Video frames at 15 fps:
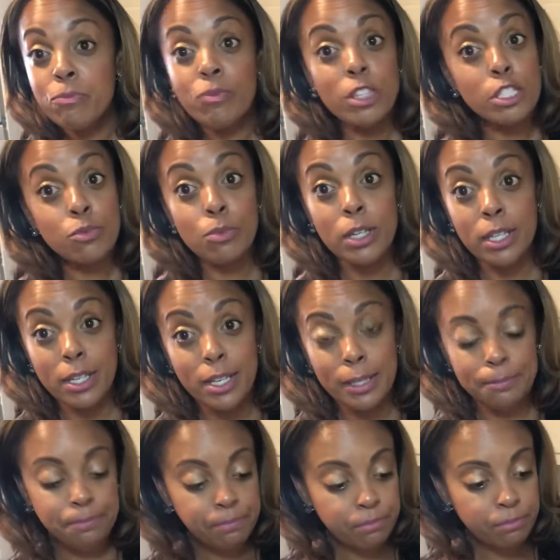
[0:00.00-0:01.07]
It's really good,
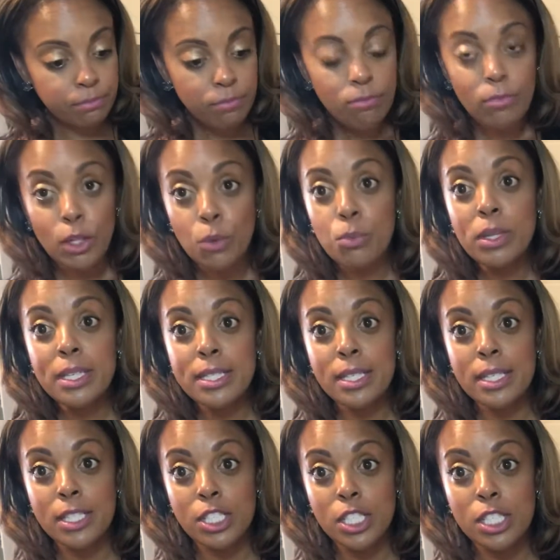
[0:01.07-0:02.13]
really
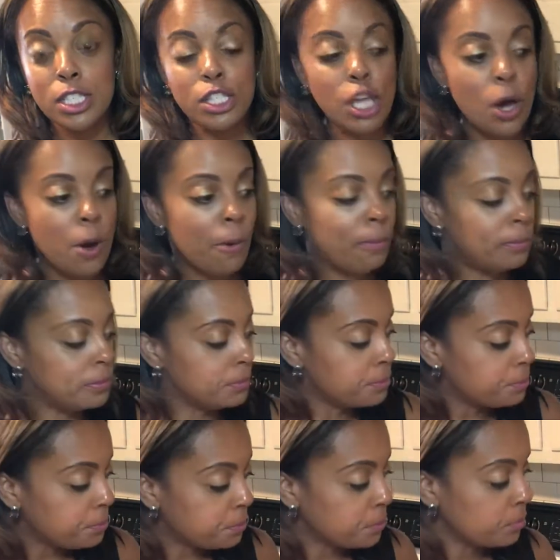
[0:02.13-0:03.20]
delicious. So
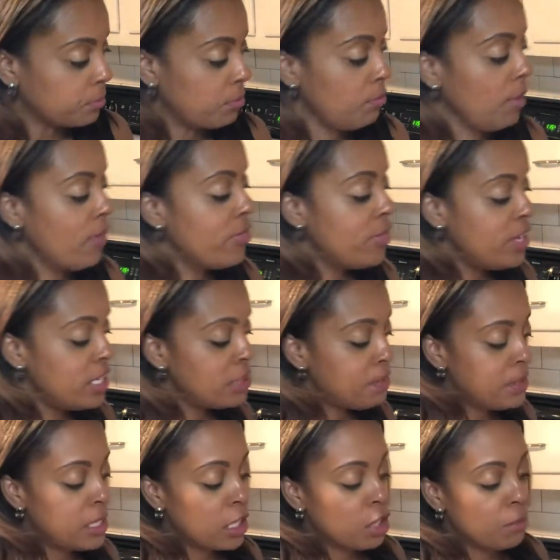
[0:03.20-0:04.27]
this
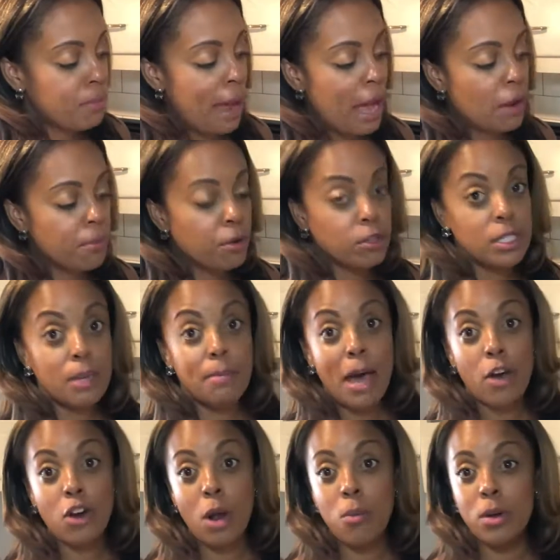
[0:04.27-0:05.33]
particular protein
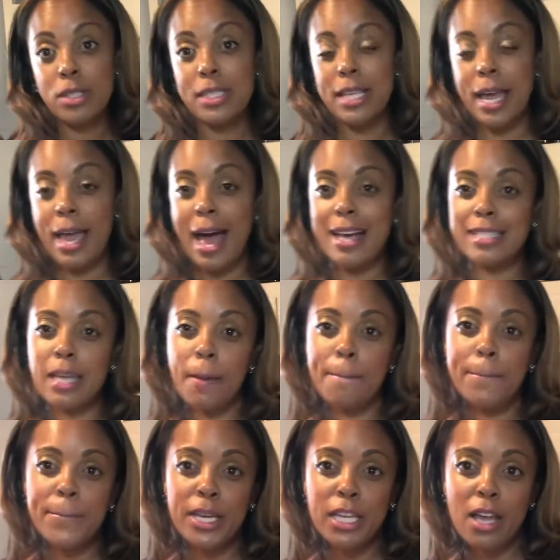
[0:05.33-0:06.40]
powder, I will say, has a
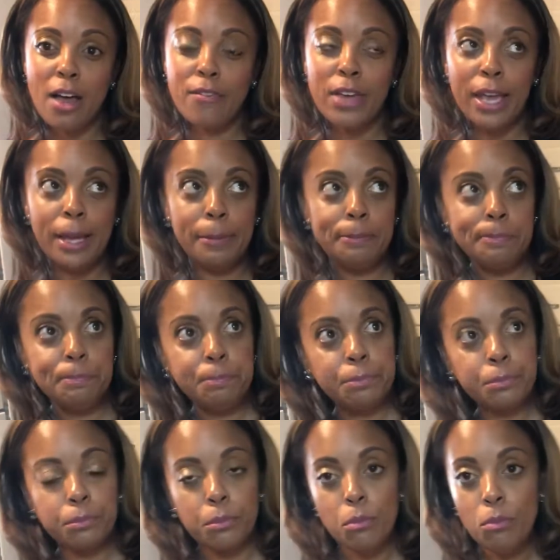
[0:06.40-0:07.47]
bit of a
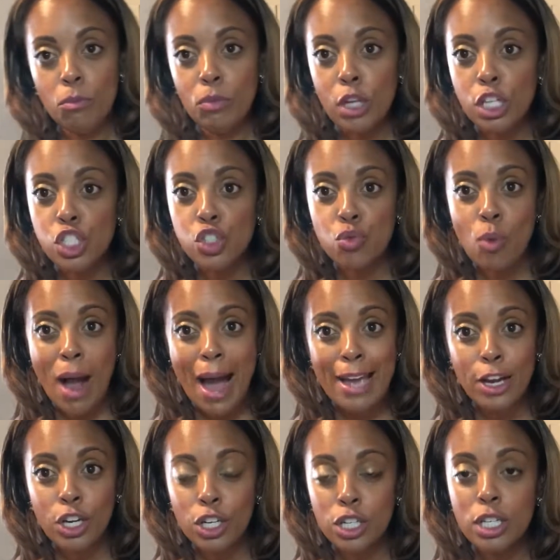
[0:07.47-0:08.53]

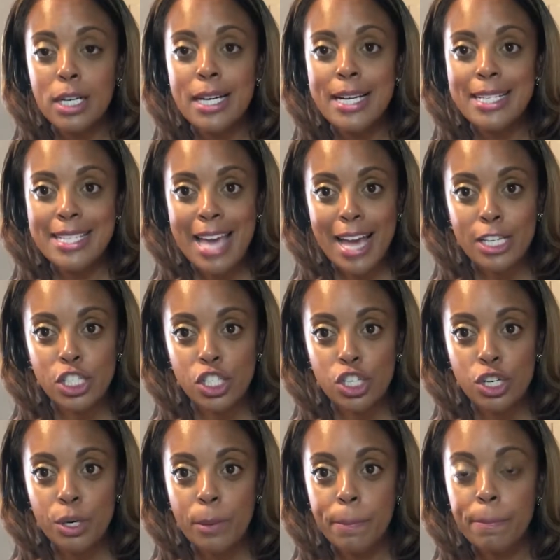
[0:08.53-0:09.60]
drier
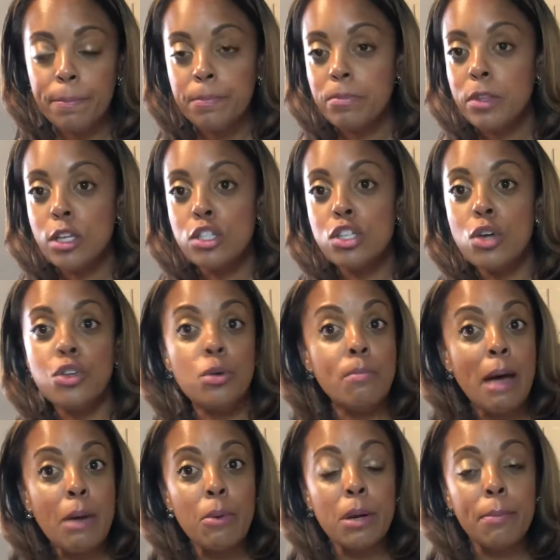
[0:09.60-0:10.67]
texture. So you
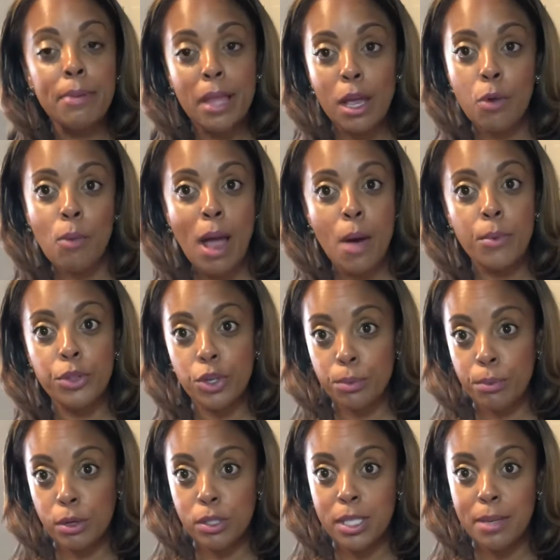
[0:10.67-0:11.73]
might want to play around with your
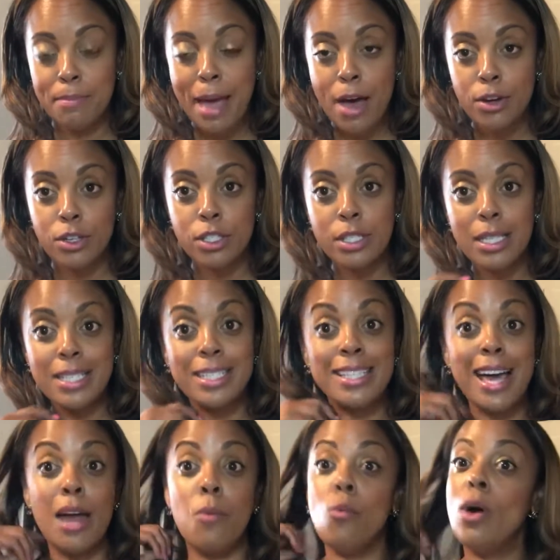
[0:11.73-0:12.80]
protein powders and
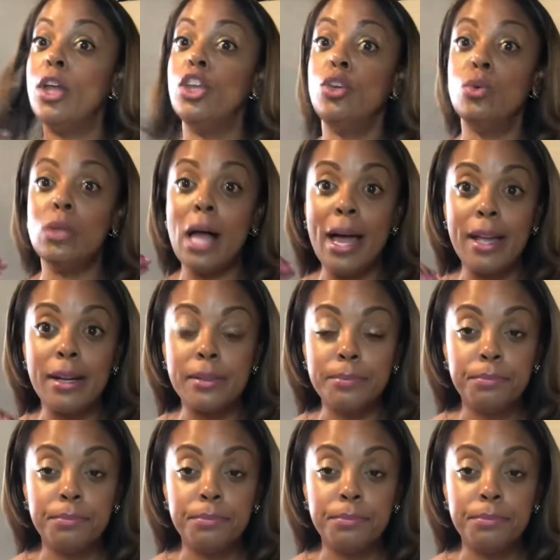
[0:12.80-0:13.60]
decide what you like.